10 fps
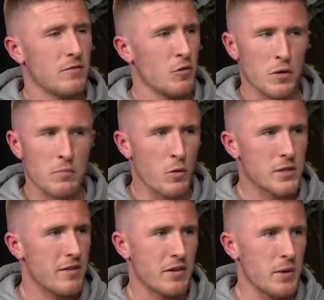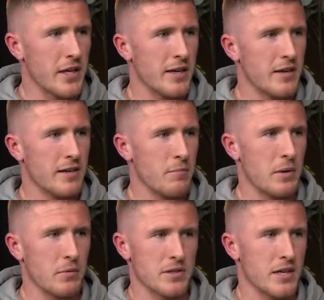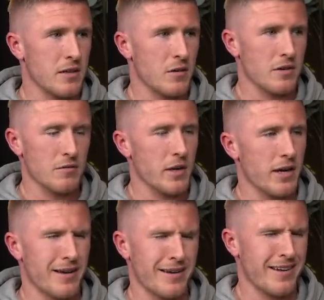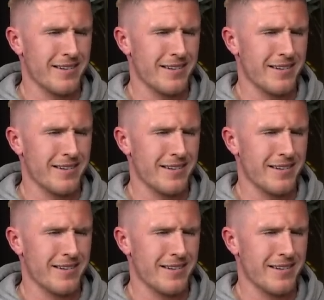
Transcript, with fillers: run the most every week and that, and then people say you don't even work hard, lad.